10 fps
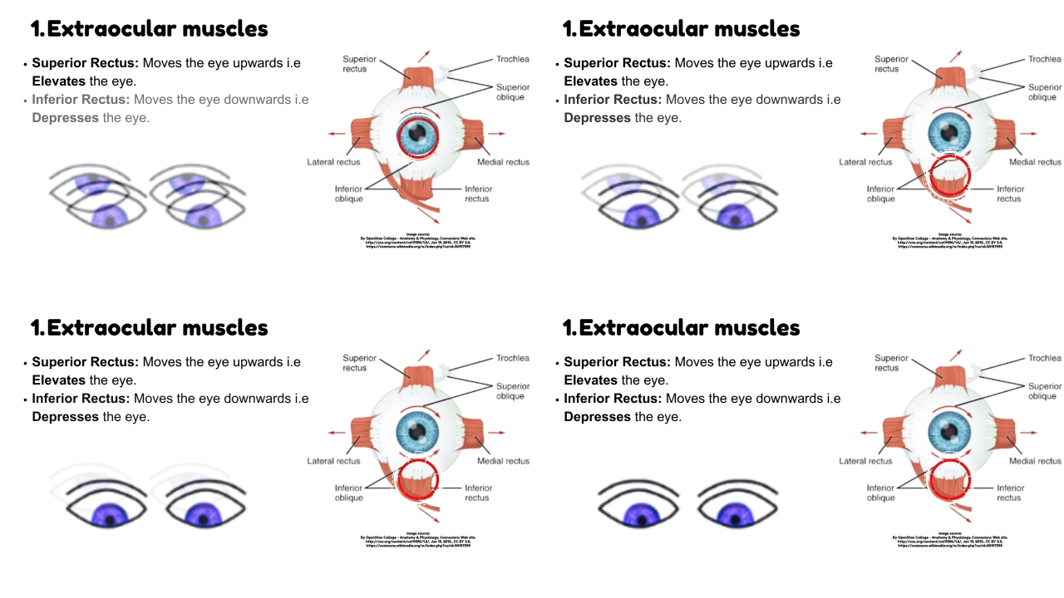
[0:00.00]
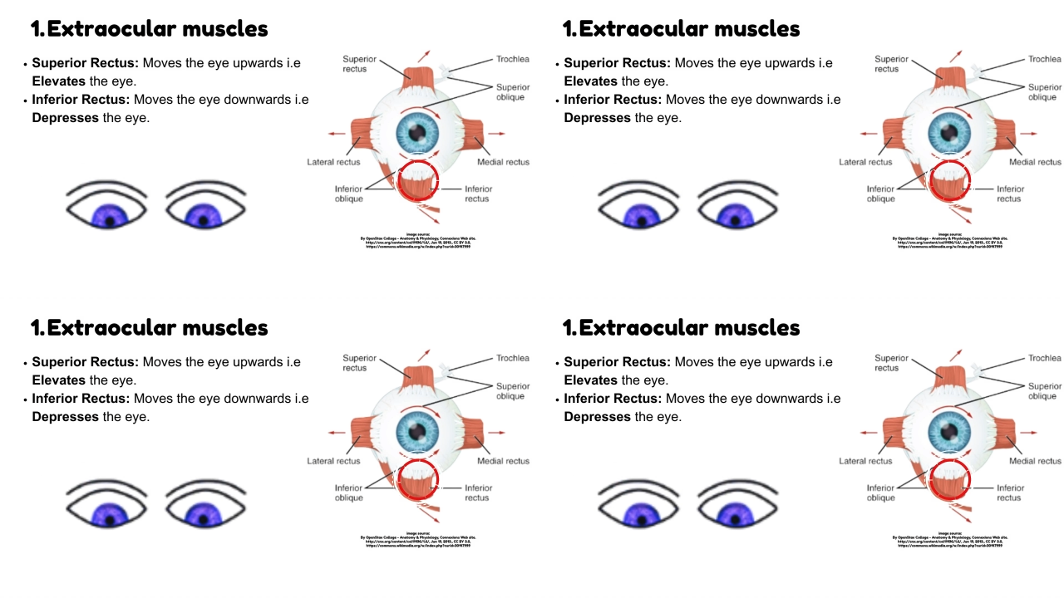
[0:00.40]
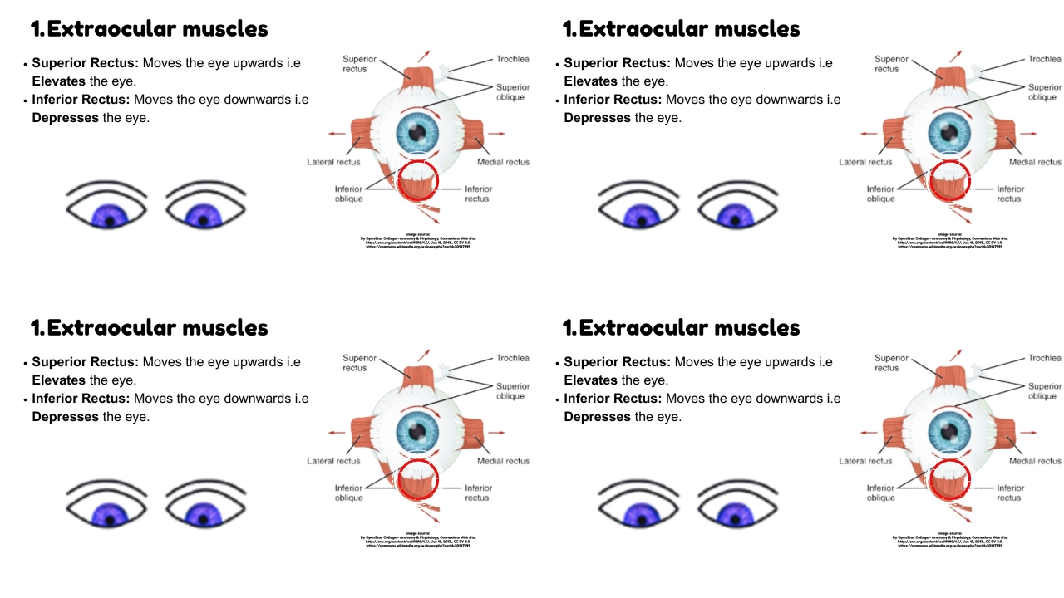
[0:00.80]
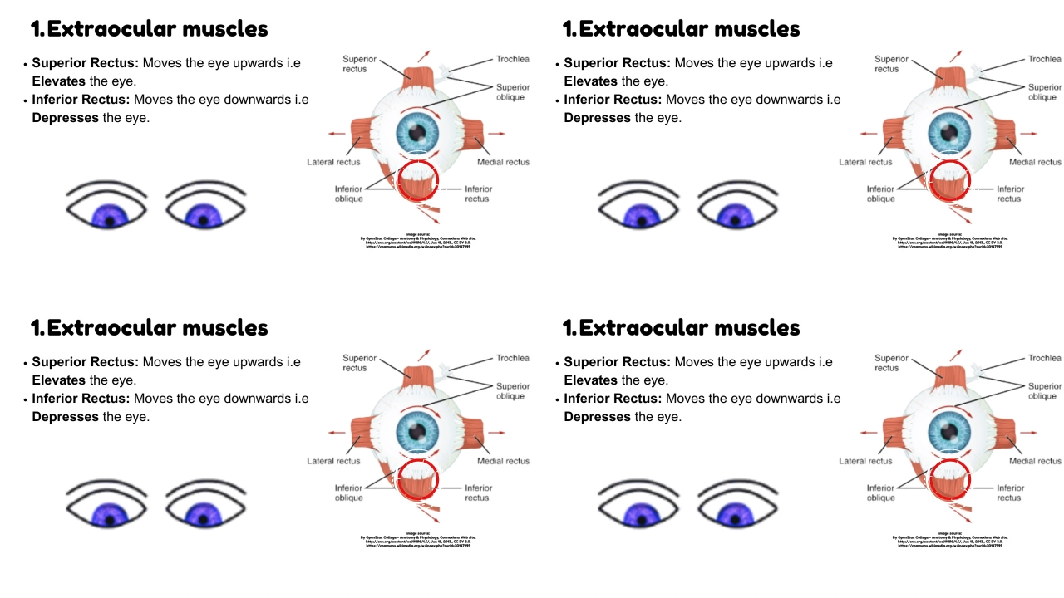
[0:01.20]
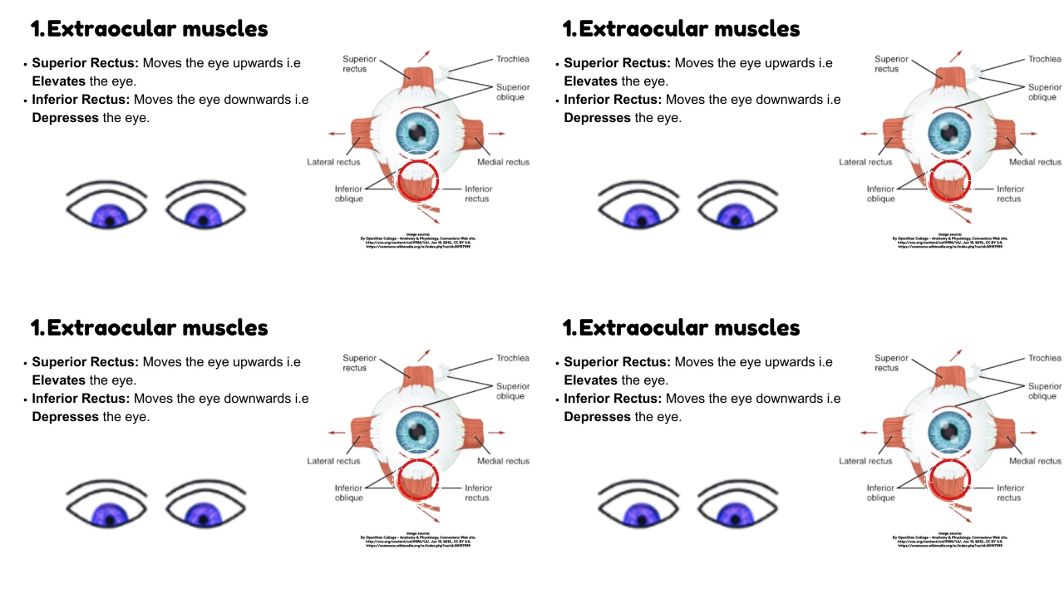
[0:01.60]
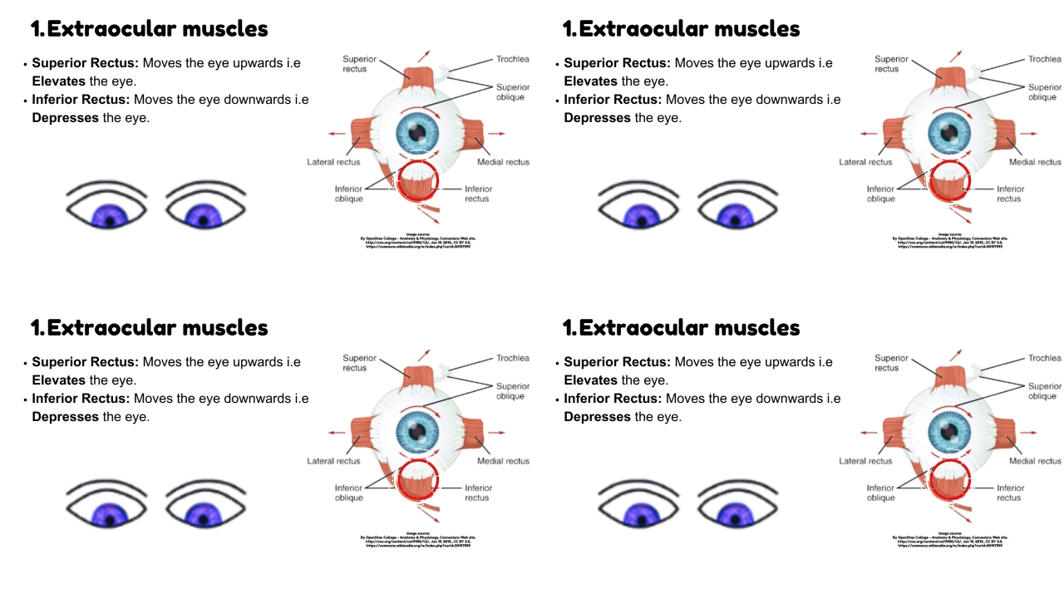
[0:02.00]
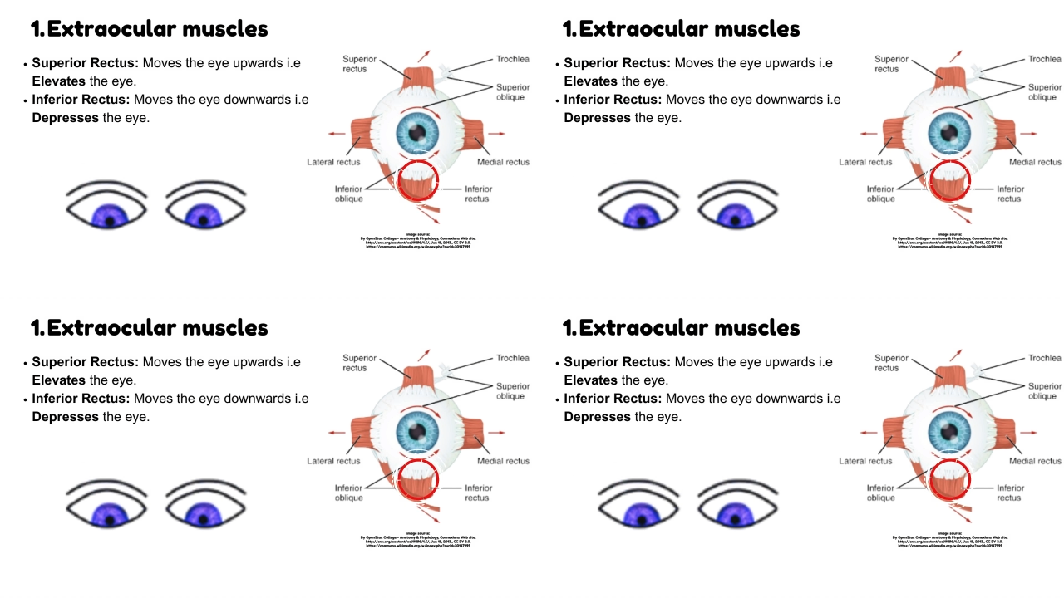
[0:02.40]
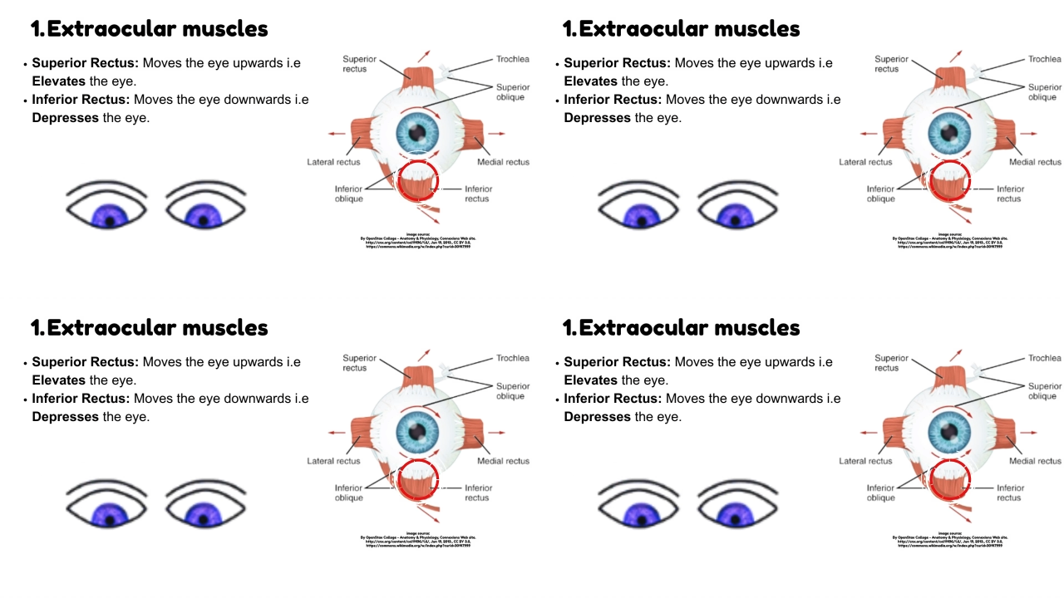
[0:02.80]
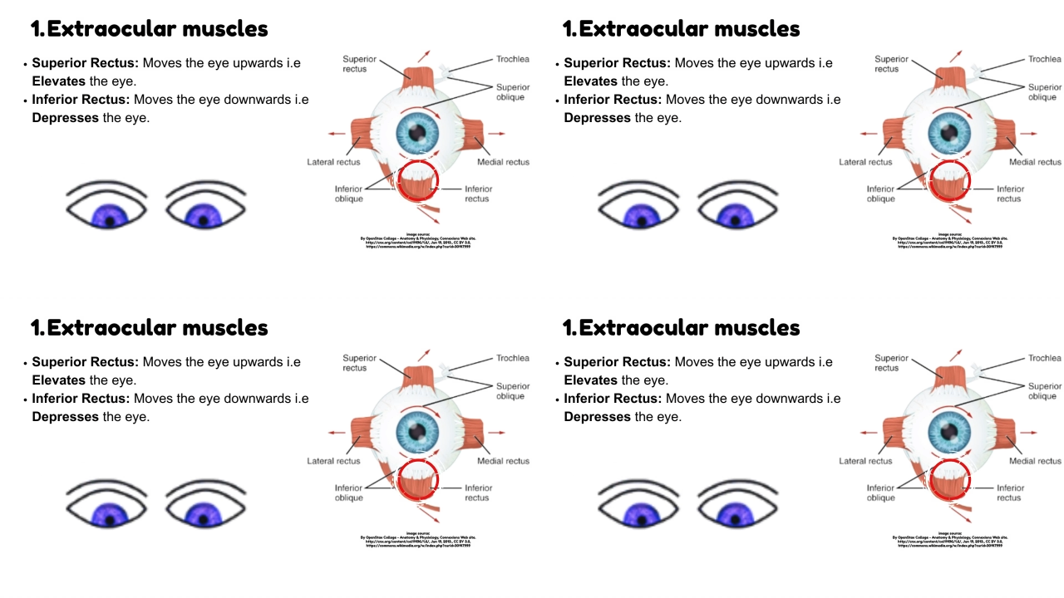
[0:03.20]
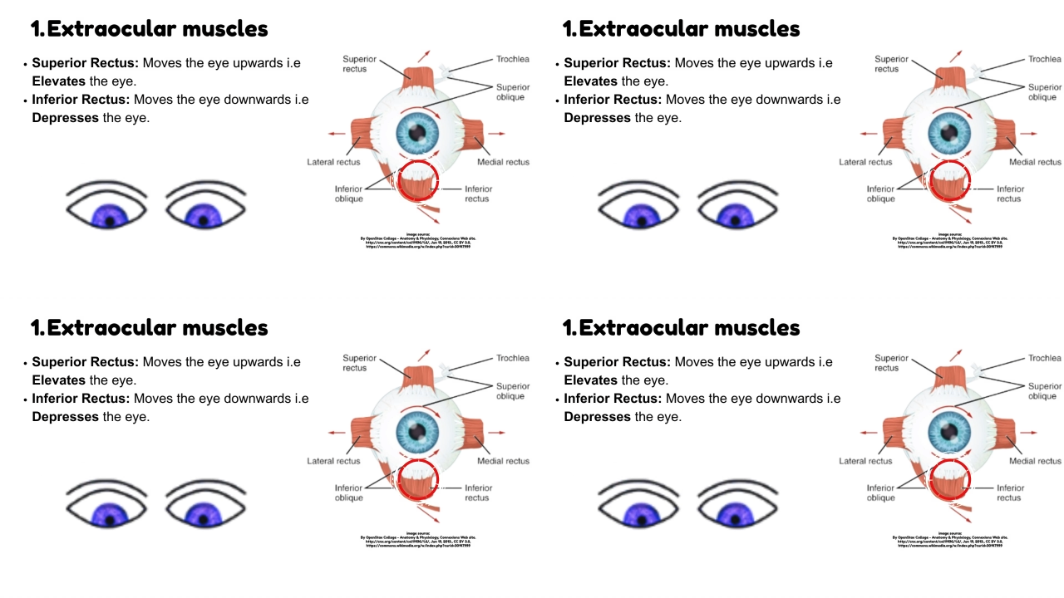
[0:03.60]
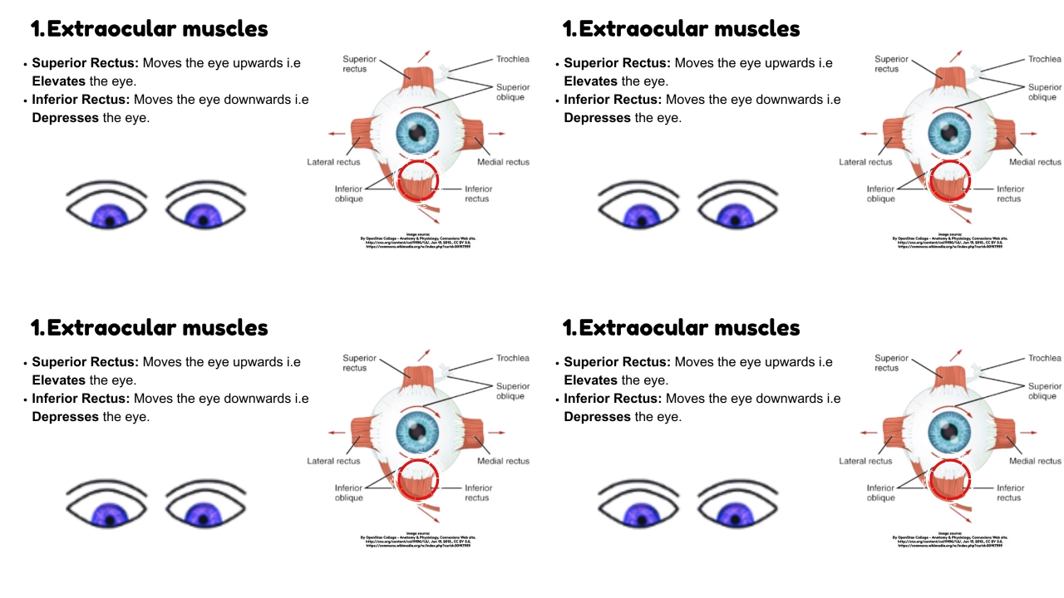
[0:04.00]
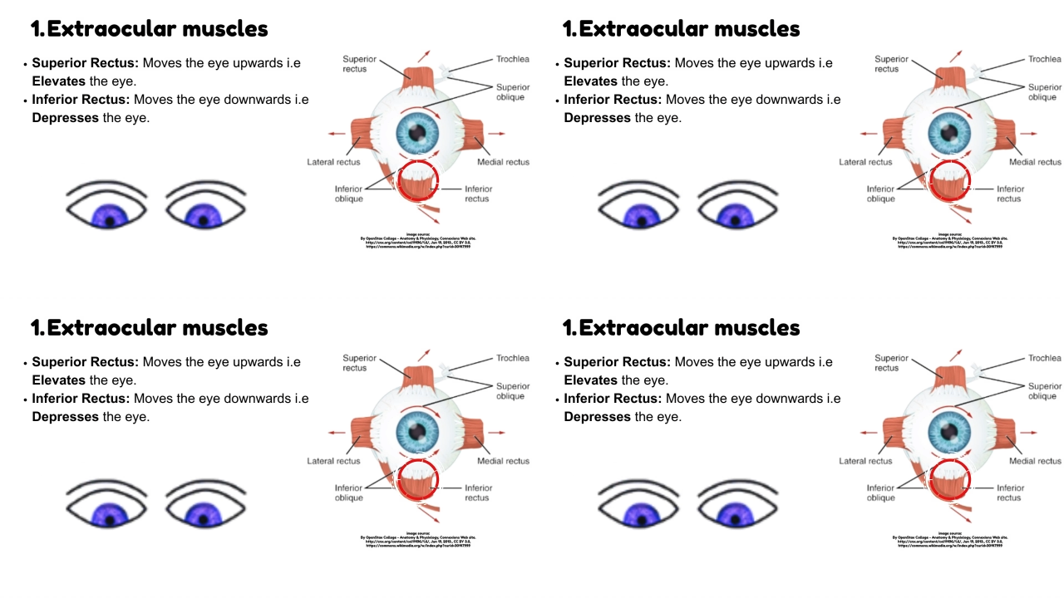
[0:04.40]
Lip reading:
[unreadable: no face in view]